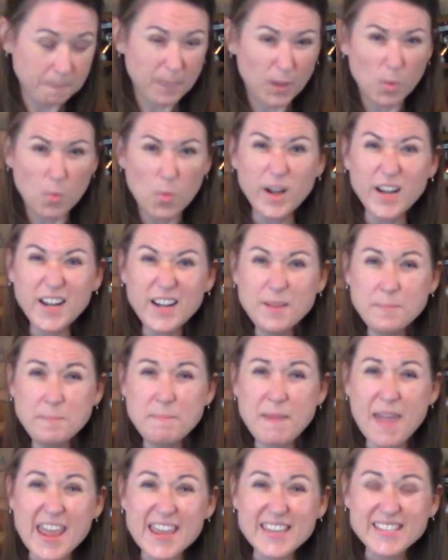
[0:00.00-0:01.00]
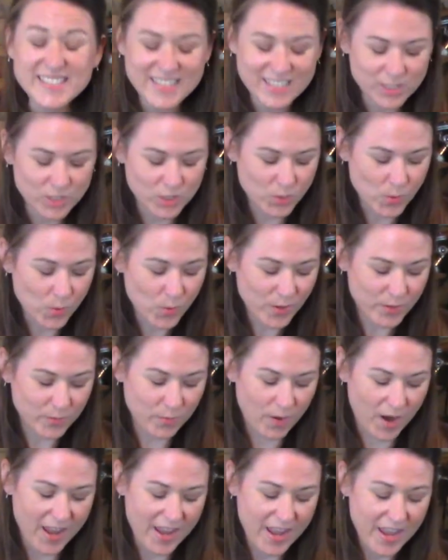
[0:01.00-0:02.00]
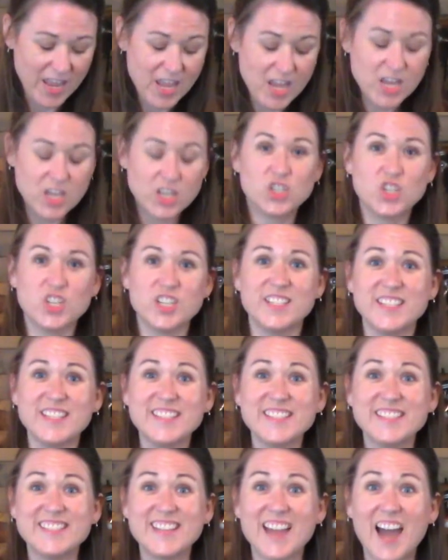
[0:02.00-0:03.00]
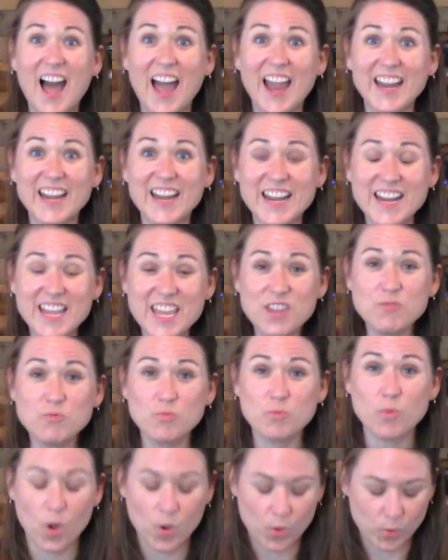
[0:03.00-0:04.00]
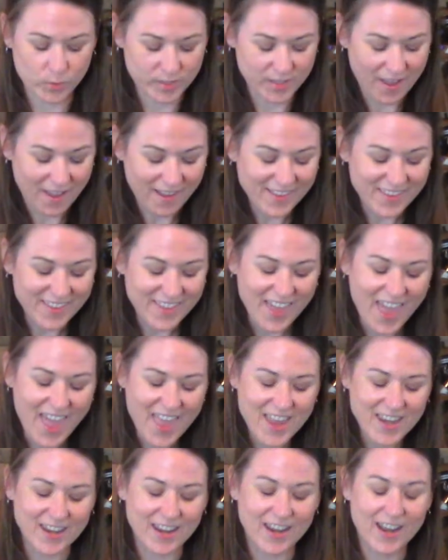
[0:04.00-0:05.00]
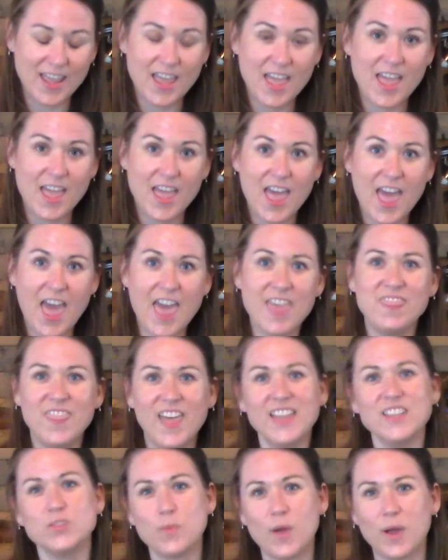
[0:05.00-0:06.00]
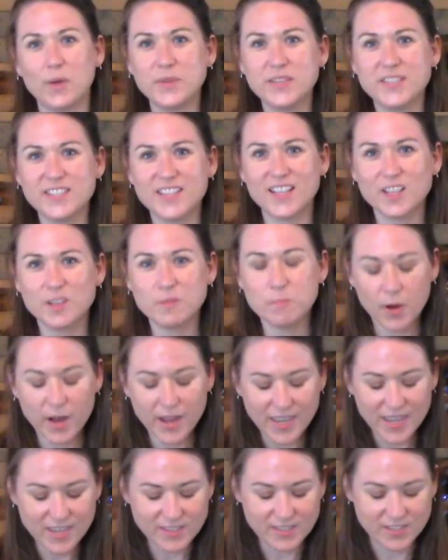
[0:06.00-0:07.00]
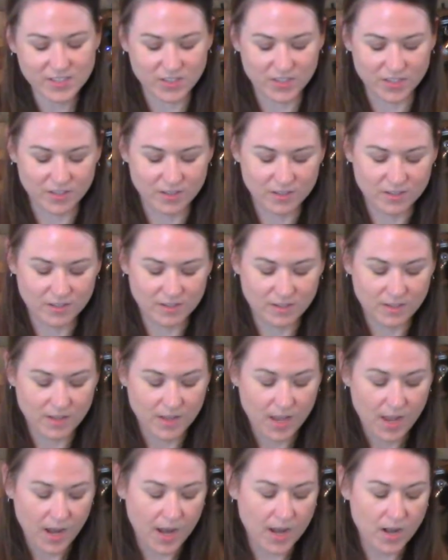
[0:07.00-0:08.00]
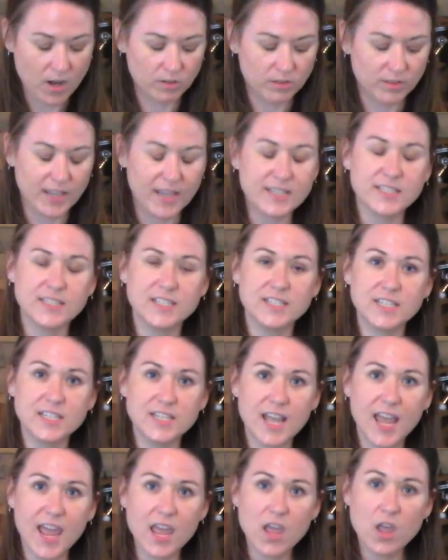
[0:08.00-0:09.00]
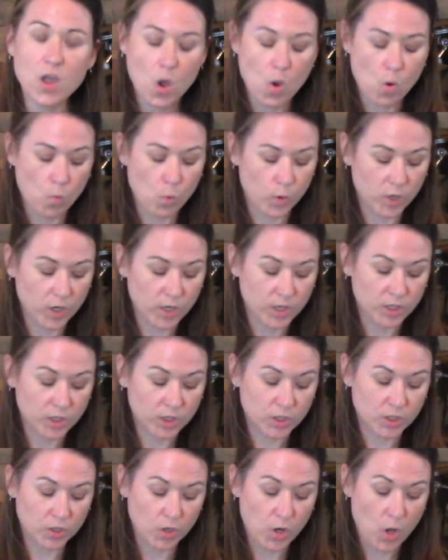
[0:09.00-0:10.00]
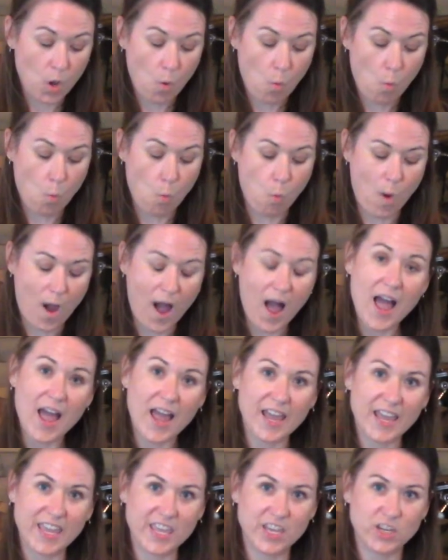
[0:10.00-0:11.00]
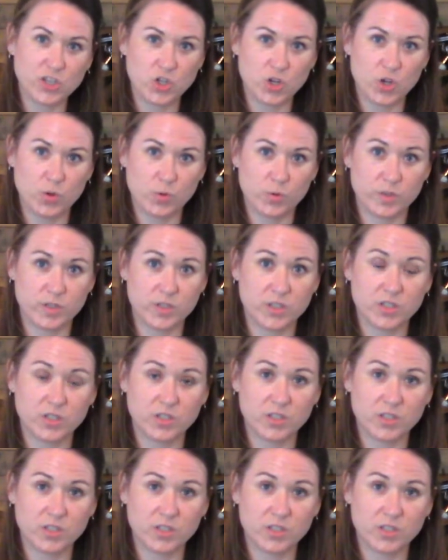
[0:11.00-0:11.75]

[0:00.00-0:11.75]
What an amazing story, right? Jesus died and he rose again. And that's why we celebrate Easter. In our lesson today, we're going to learn why he chose